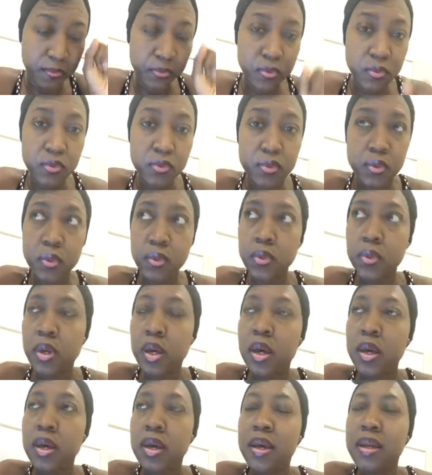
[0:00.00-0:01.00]
So
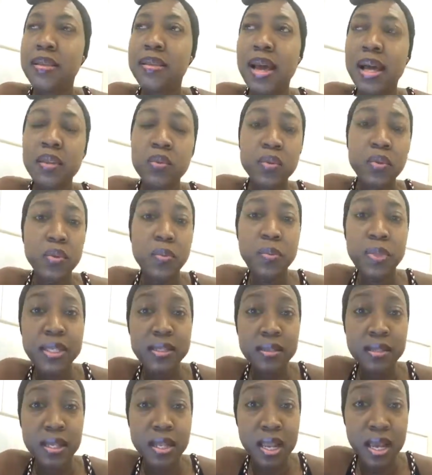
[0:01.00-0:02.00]
that would be
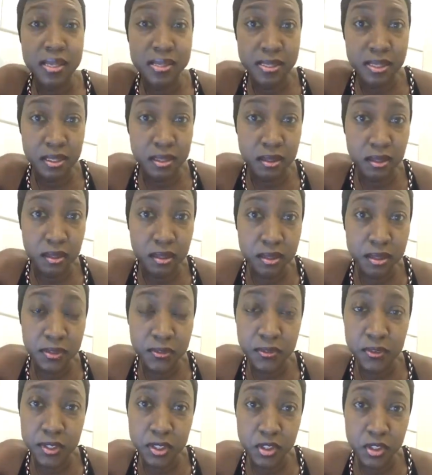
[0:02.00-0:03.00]
the classical
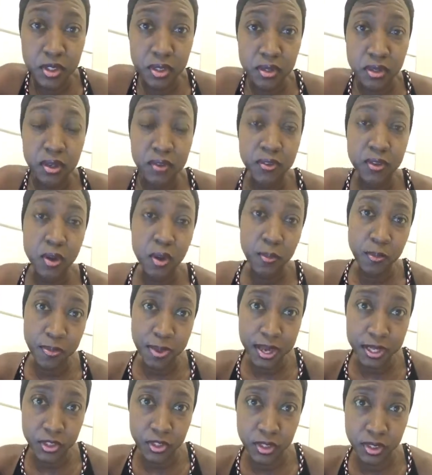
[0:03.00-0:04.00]
definition of
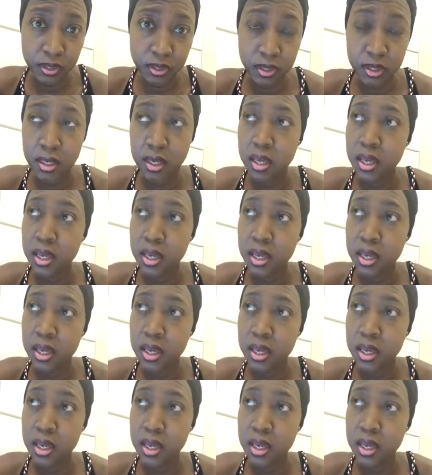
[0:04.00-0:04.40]
compassion.